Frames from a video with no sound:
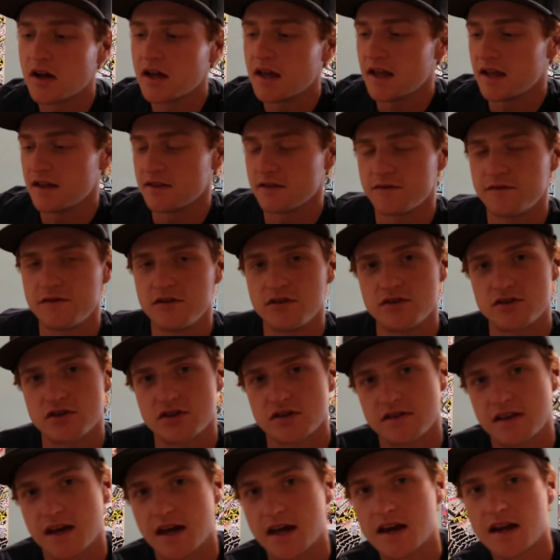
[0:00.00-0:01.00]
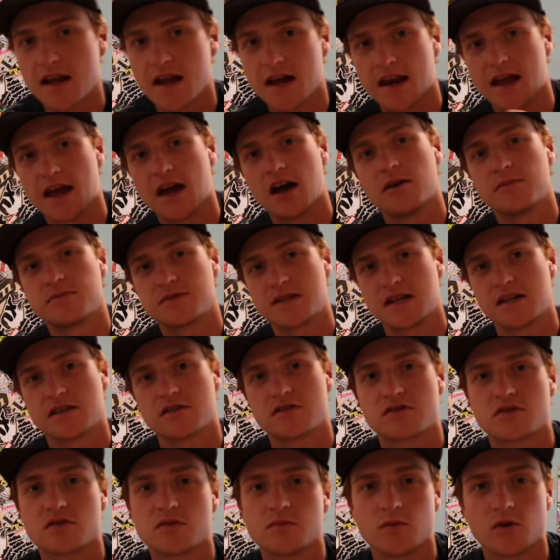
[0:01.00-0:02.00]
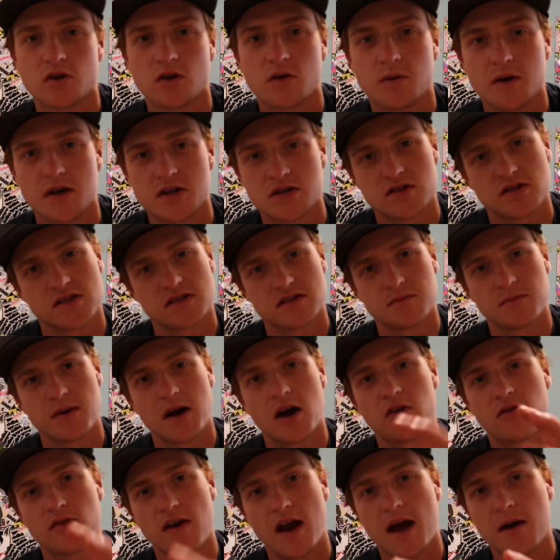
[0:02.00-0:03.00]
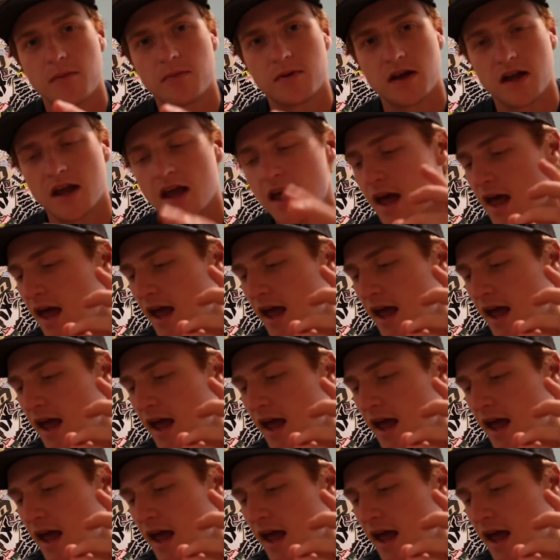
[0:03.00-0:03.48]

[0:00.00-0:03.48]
in the future that kind of helps answer some more questions about wrapping.